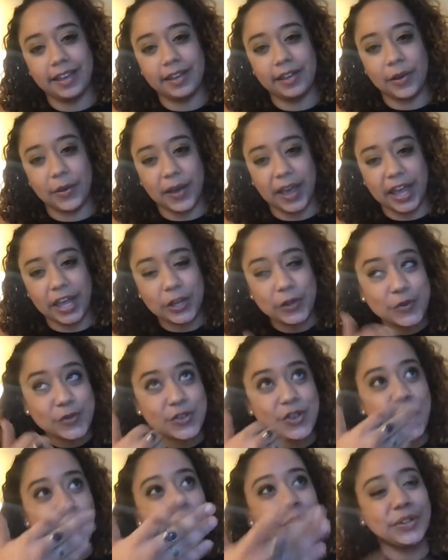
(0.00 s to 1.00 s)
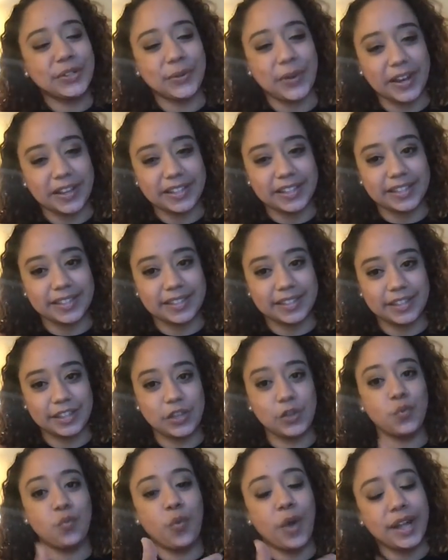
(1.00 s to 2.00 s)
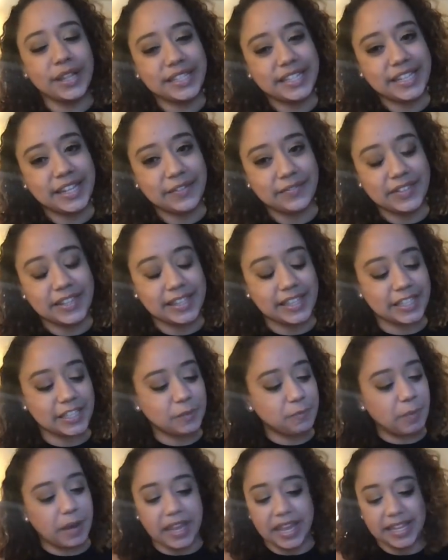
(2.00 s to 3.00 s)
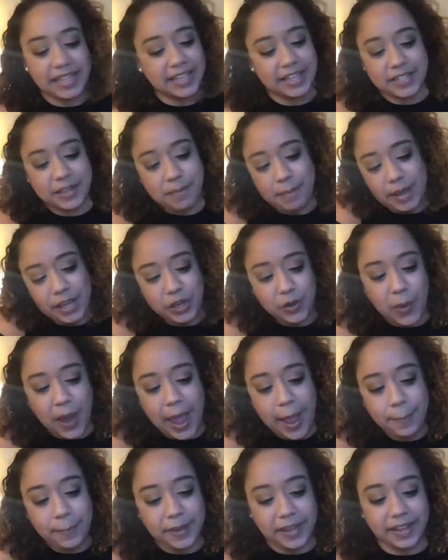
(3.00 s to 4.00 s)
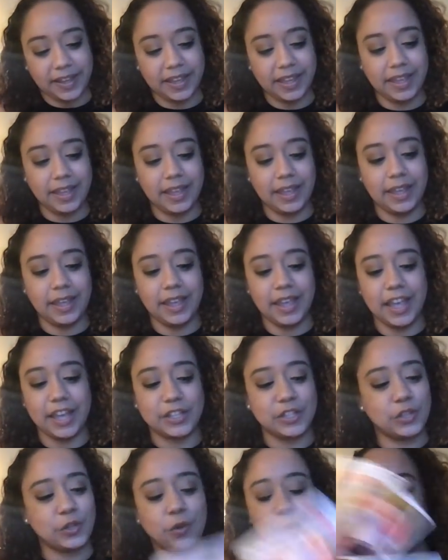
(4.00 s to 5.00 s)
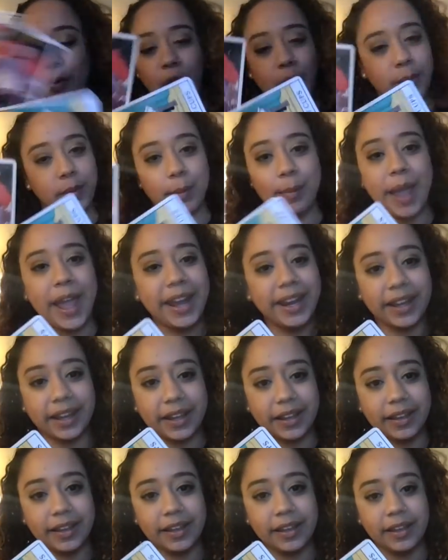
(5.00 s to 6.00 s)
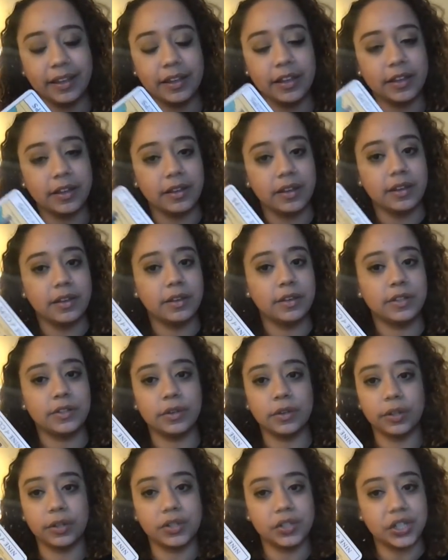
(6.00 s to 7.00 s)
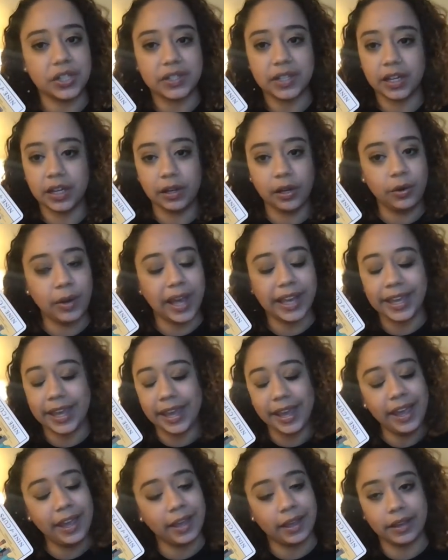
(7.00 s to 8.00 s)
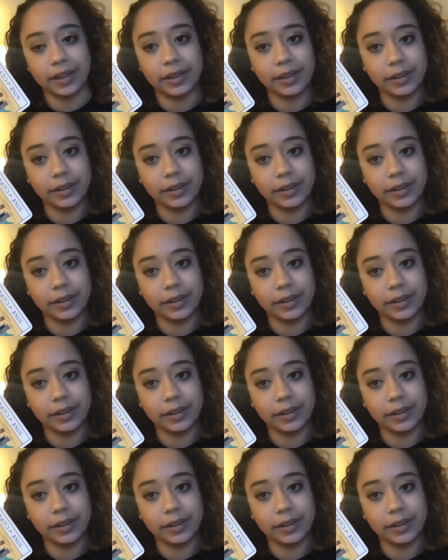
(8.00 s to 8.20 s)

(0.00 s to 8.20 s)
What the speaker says: Okay, you know it's reckless. You want to give to this, but it doesn't make you happy. It's too problematic. So it's just like, yo, I can't.